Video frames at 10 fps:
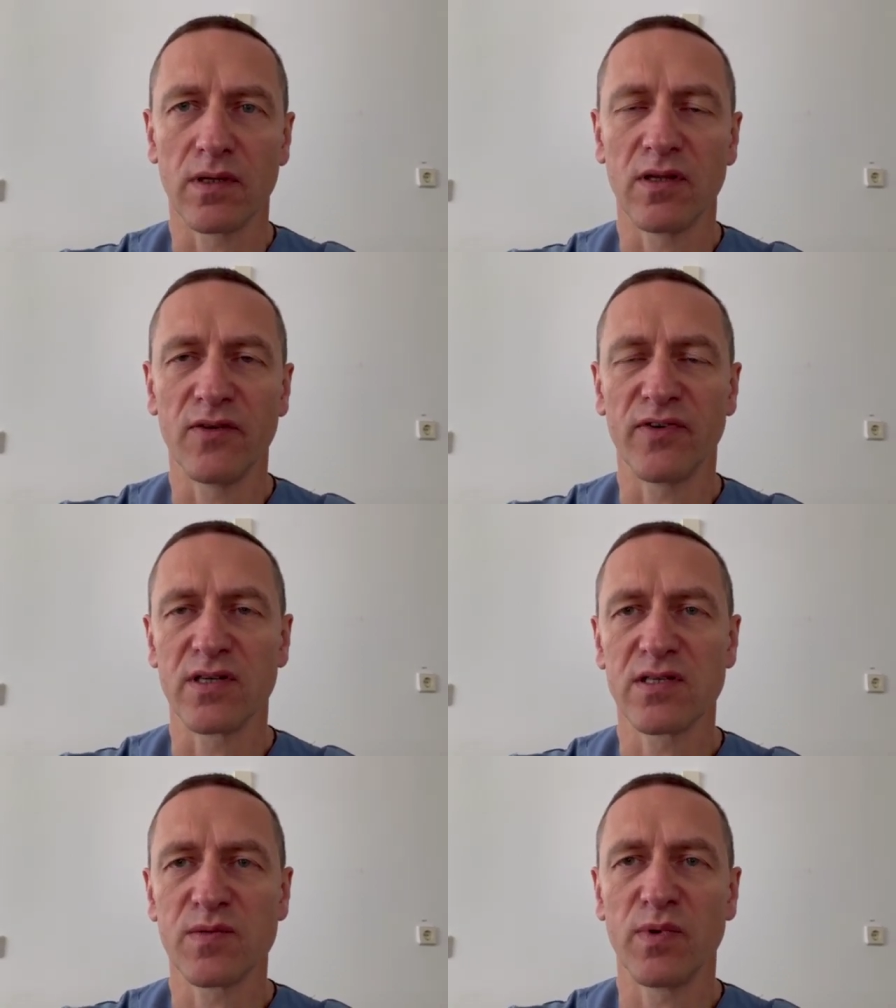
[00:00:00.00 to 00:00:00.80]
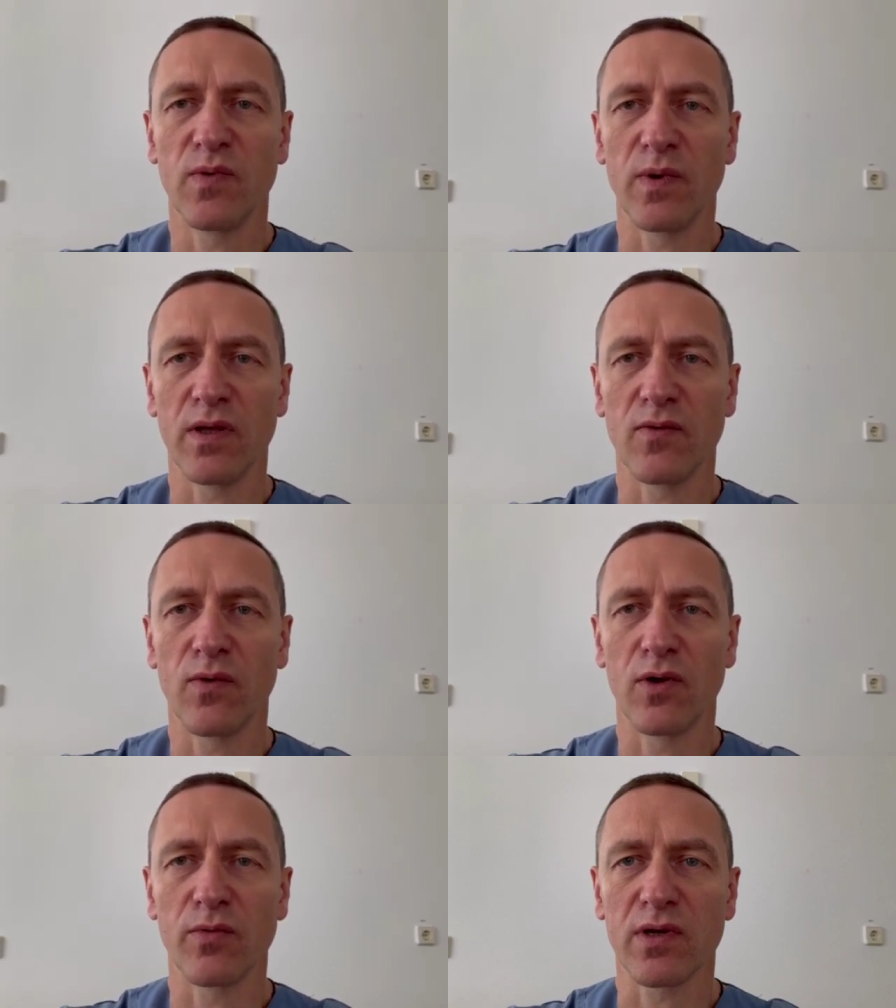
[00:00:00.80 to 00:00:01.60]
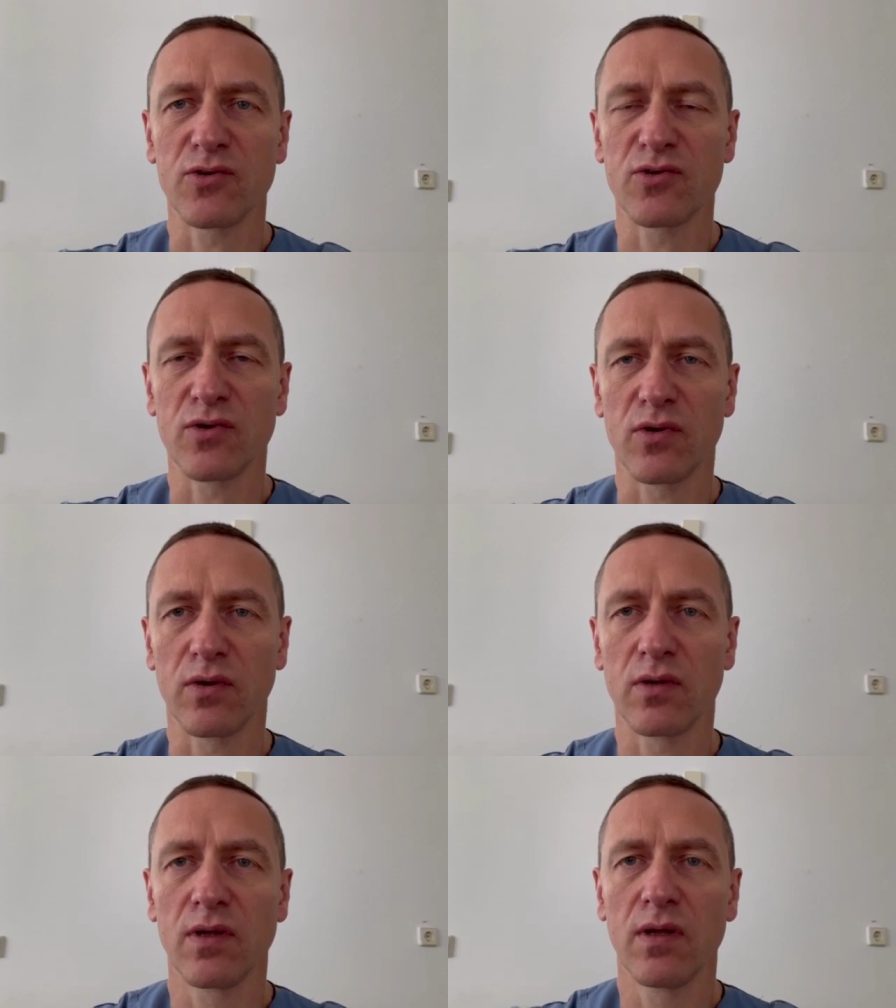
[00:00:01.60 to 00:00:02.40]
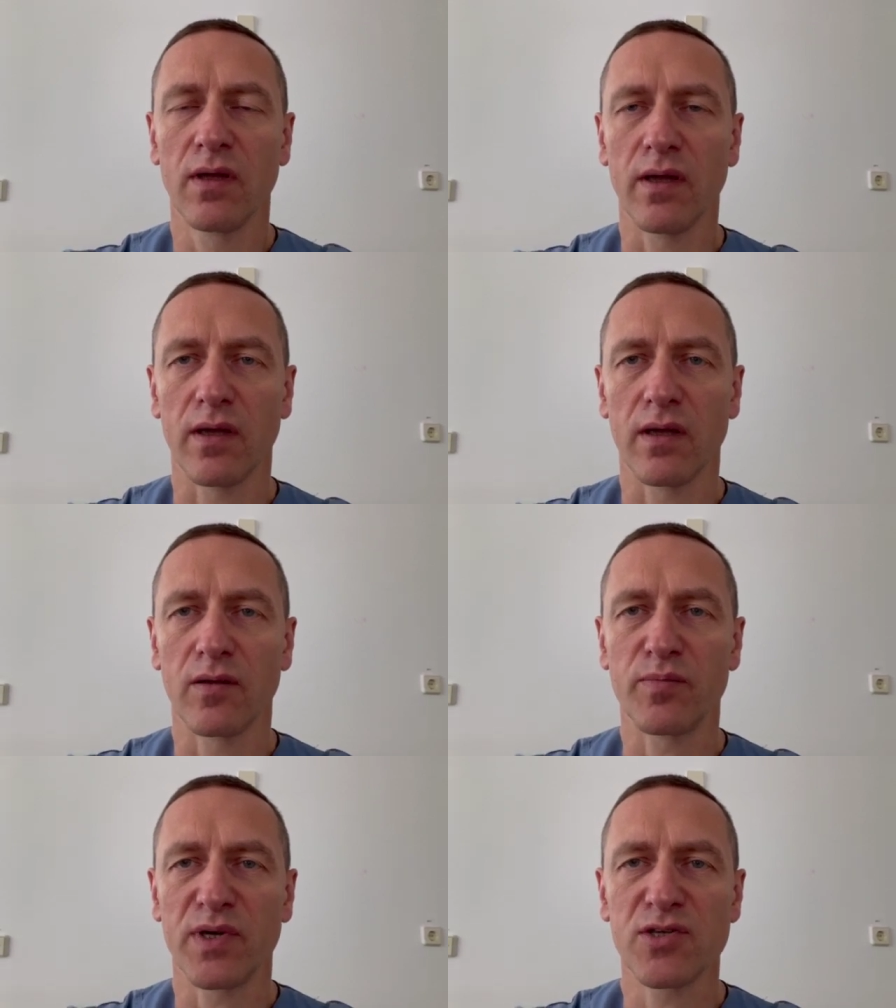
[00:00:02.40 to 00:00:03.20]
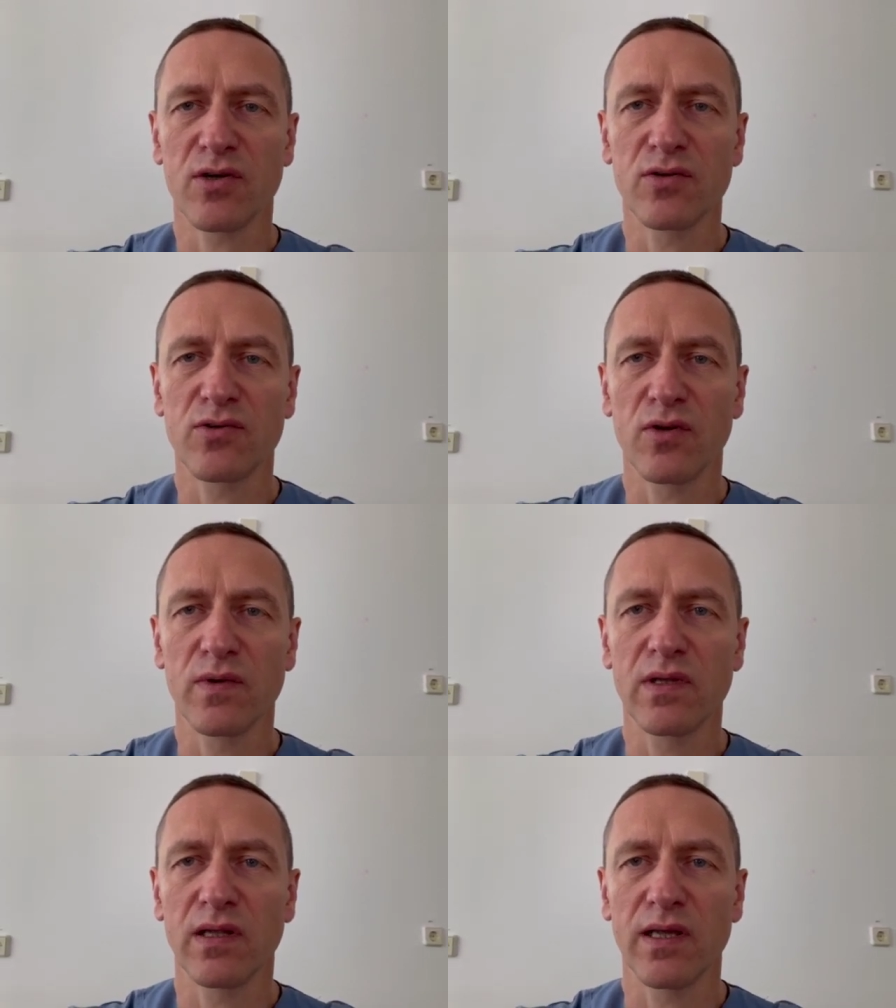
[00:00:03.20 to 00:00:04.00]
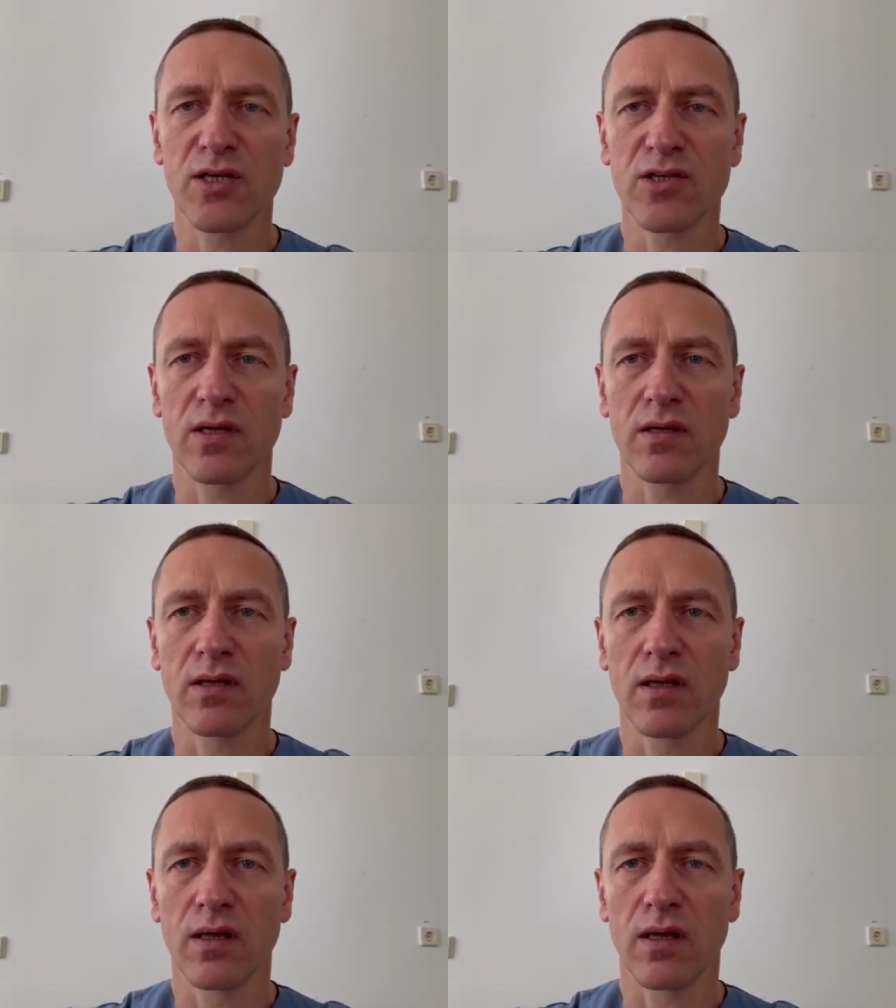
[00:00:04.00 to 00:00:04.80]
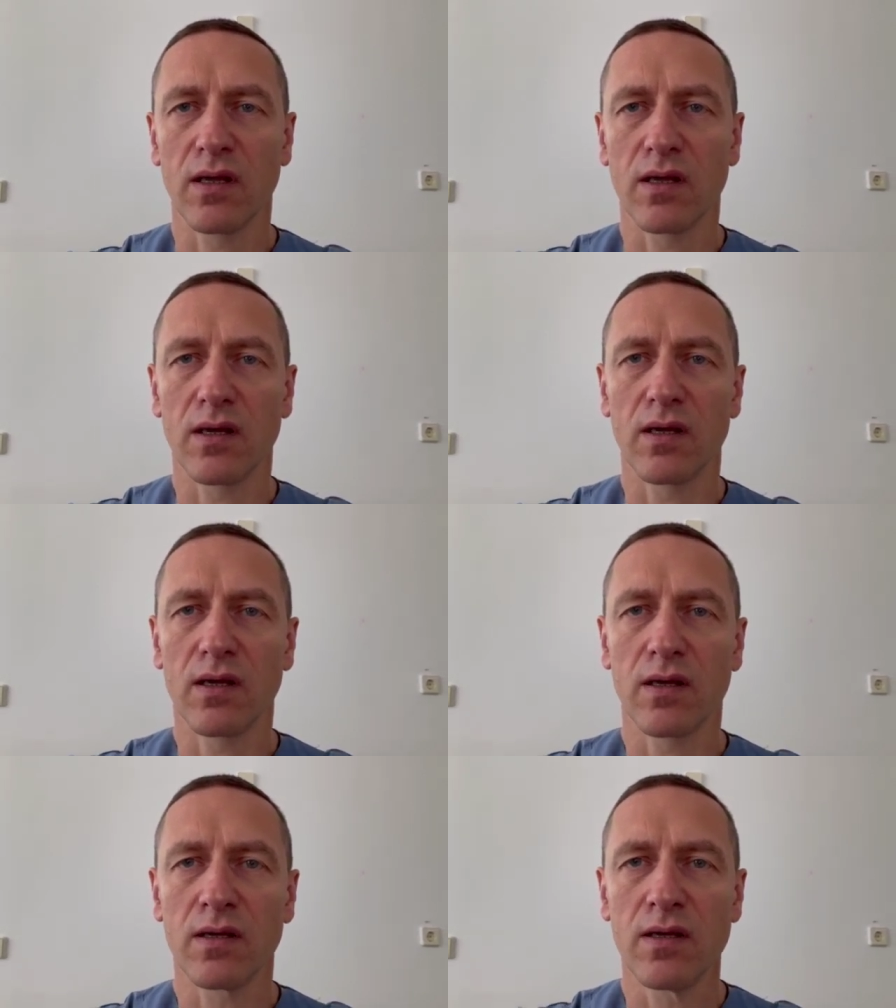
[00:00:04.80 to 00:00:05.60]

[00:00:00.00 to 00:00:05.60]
differences between volume control and pressure control ventilation, uh,